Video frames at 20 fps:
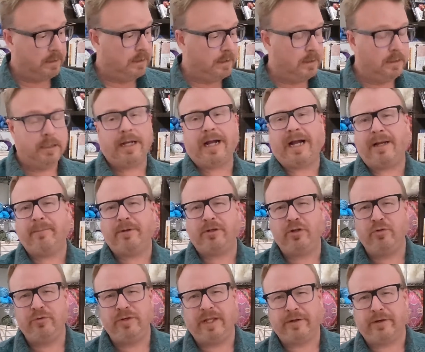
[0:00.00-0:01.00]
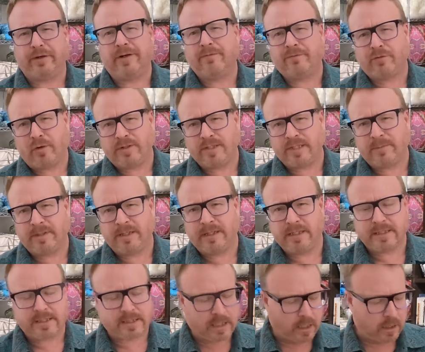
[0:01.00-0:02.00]
I'm a new knitter. Of course, I'm knitting
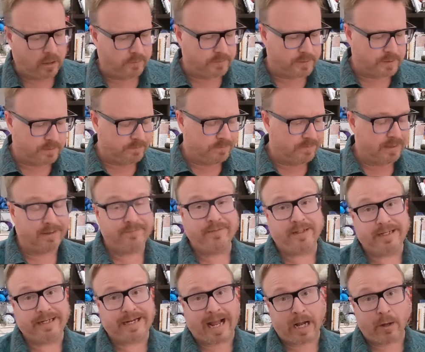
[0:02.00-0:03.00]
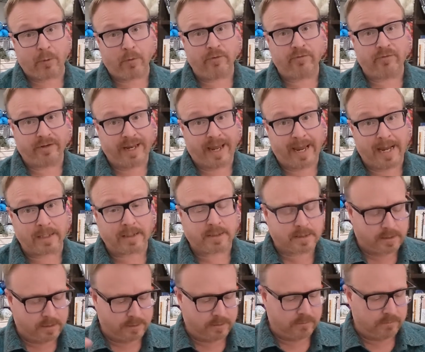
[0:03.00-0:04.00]
scarves. I've knitted cowls and hats
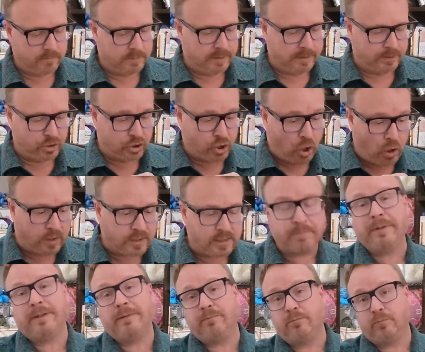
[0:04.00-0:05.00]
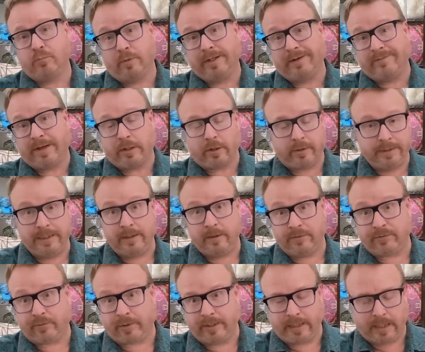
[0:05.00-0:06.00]
and shawls, but what I've got on needles
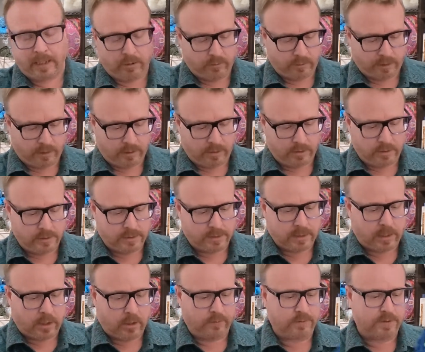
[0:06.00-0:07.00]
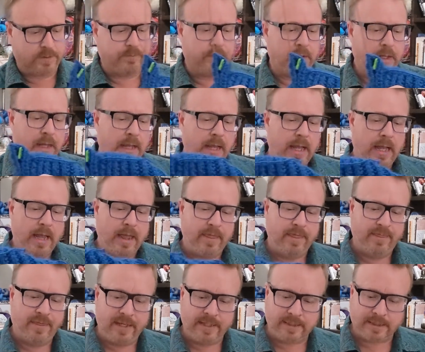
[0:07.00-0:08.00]
right now are scarves.
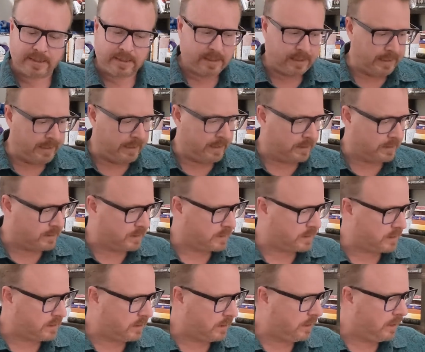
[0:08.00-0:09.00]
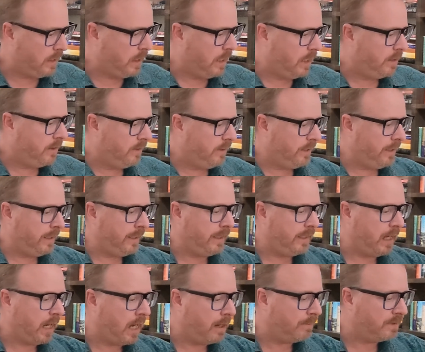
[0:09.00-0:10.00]
This is the
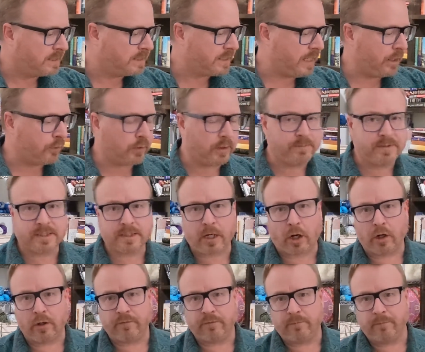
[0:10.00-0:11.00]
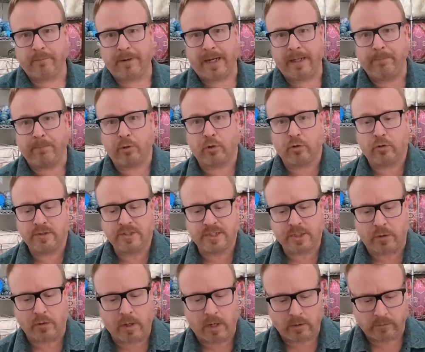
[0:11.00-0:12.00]
Mistake Rib Scarf by Pearl
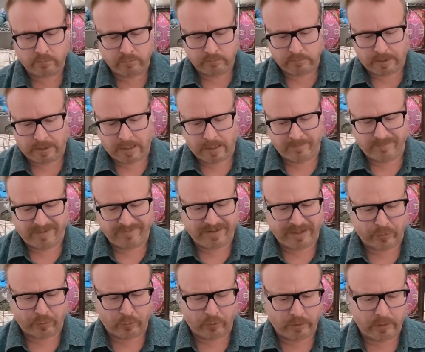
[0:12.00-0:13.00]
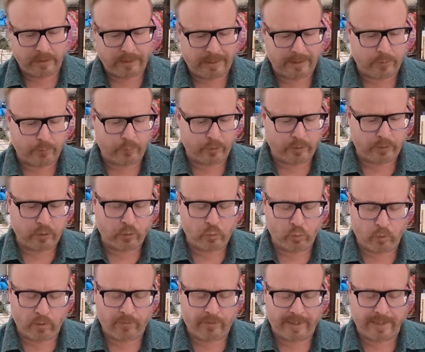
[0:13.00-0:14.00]
Soho. They've got a lot of really cool
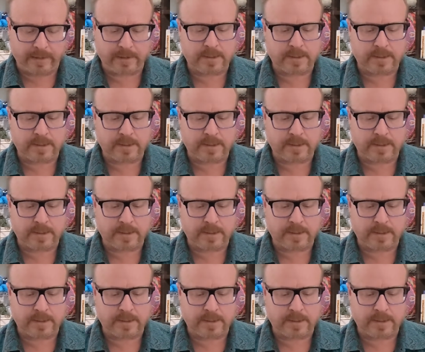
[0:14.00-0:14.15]
things.